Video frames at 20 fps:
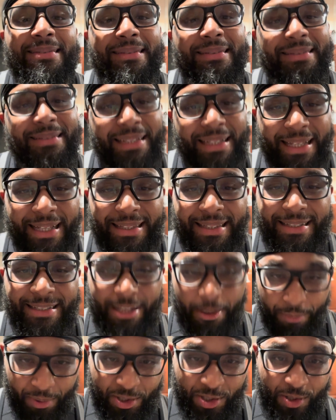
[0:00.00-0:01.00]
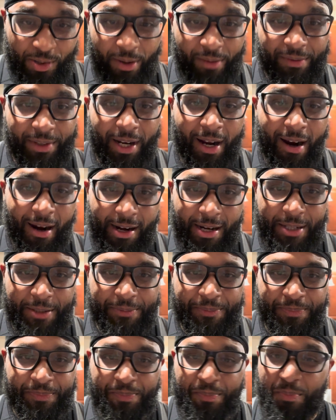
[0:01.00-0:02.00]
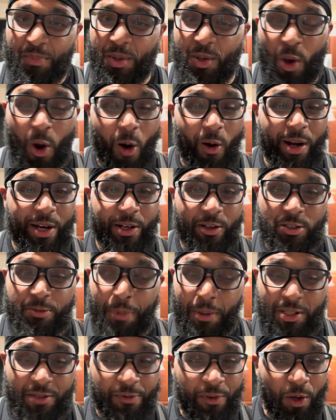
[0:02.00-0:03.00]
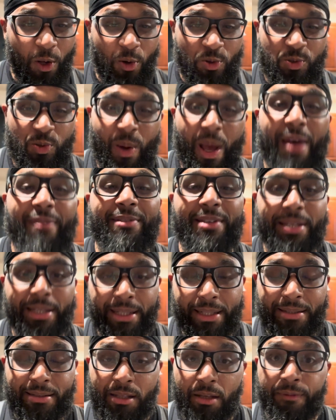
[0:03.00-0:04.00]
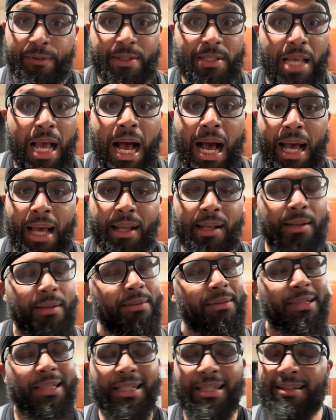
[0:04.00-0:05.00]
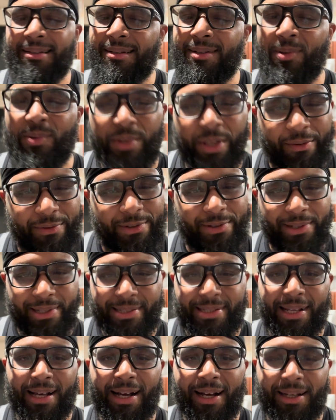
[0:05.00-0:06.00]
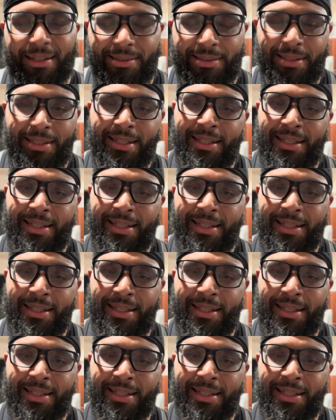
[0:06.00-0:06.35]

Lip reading: to get the temperature of it, all right? You already know, especially for those who have kids. If it's hot, don't give it to these guys.